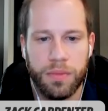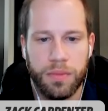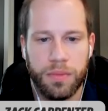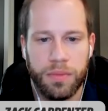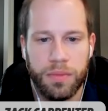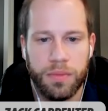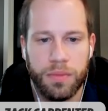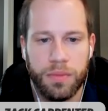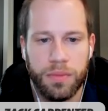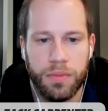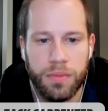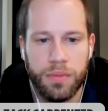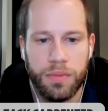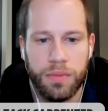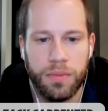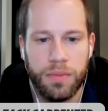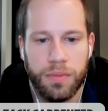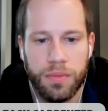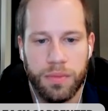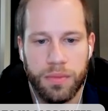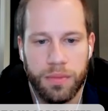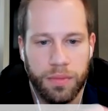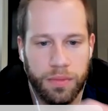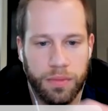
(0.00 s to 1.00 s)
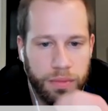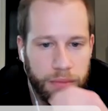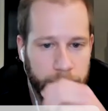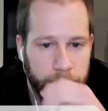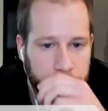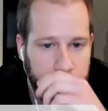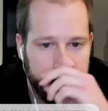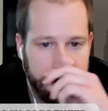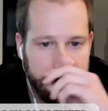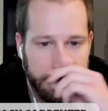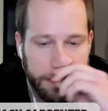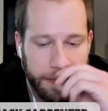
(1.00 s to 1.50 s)

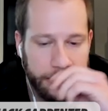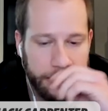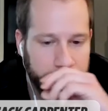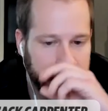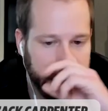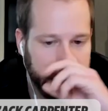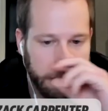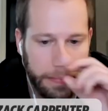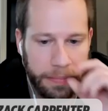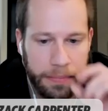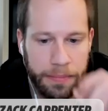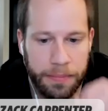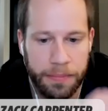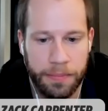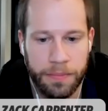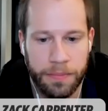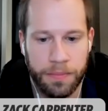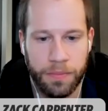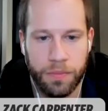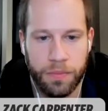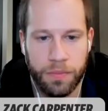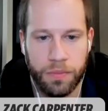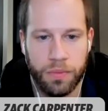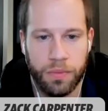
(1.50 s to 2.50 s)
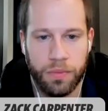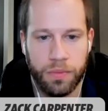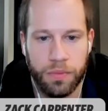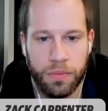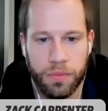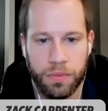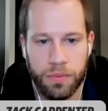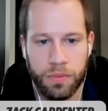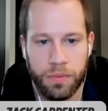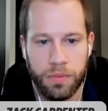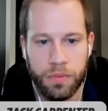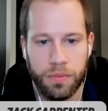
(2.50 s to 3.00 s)

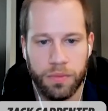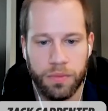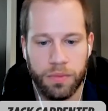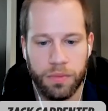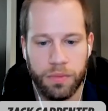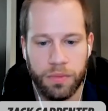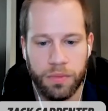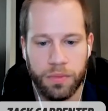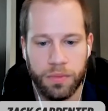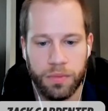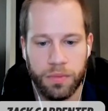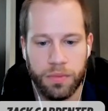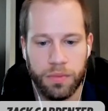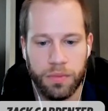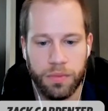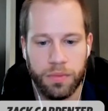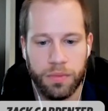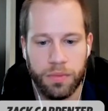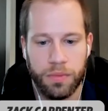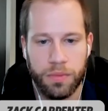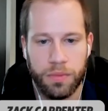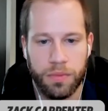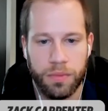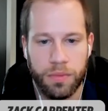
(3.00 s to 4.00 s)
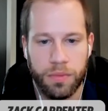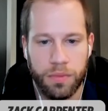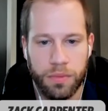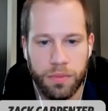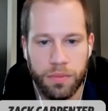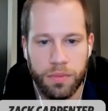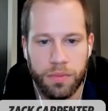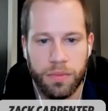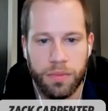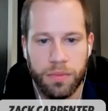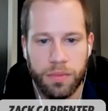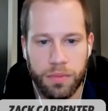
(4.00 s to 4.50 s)

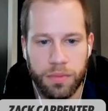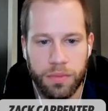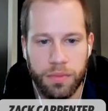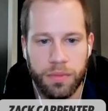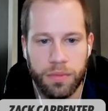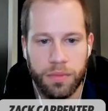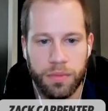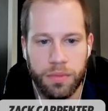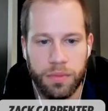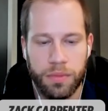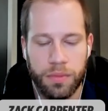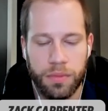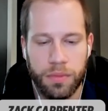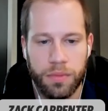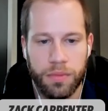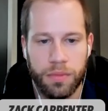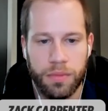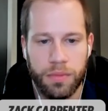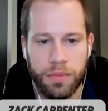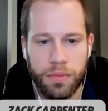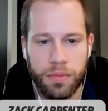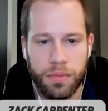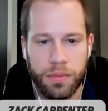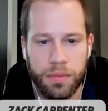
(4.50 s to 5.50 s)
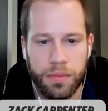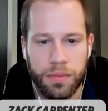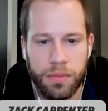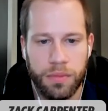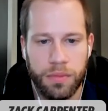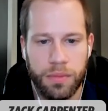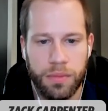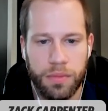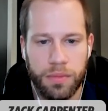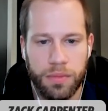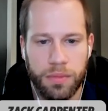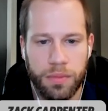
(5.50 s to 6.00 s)

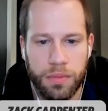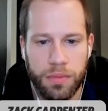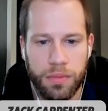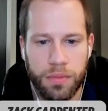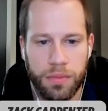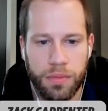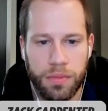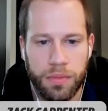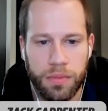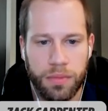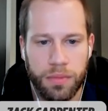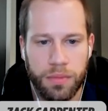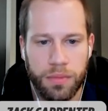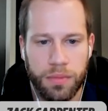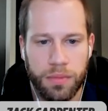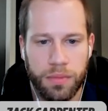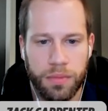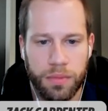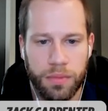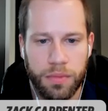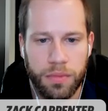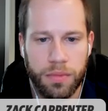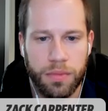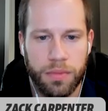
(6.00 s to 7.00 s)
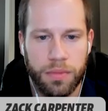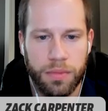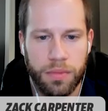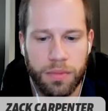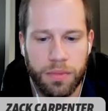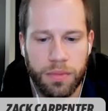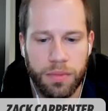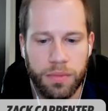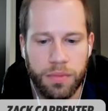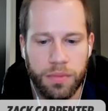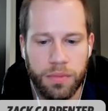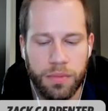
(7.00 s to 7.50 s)

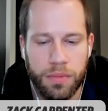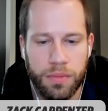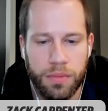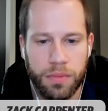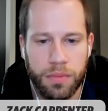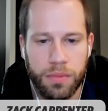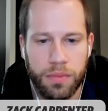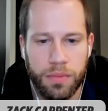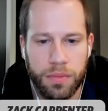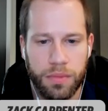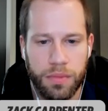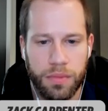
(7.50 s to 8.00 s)
(silent)